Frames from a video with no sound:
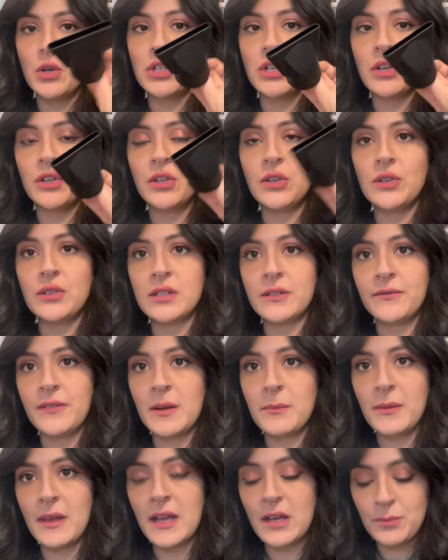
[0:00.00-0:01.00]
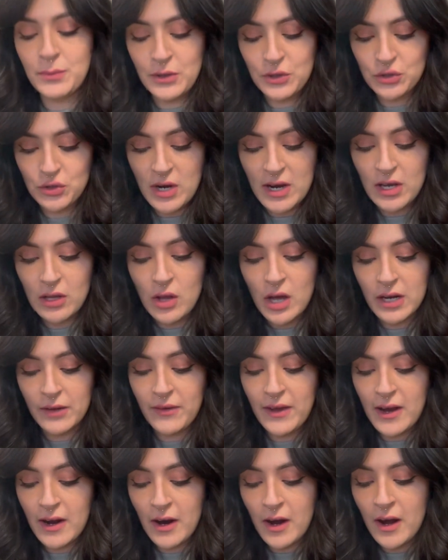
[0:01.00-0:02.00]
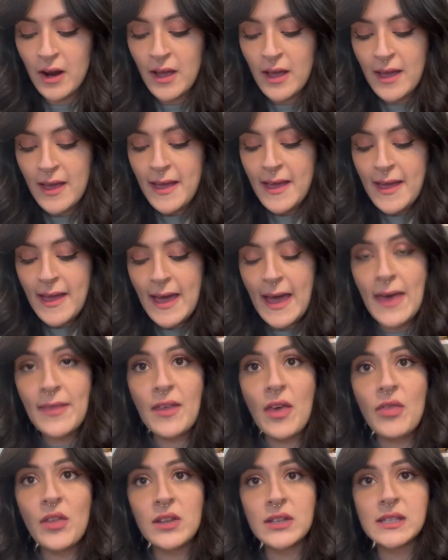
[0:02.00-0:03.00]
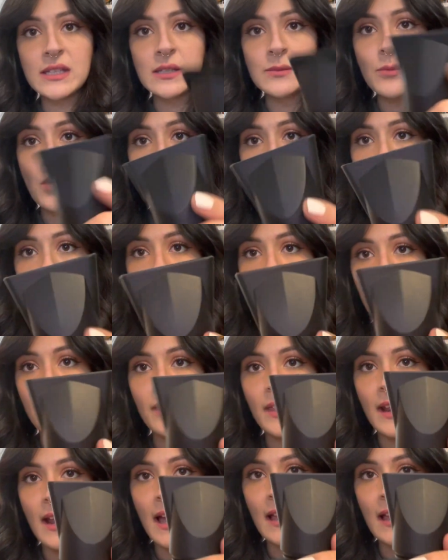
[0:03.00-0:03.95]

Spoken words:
I'll use if I'm like blow drying a lot of hair, and then this small one that I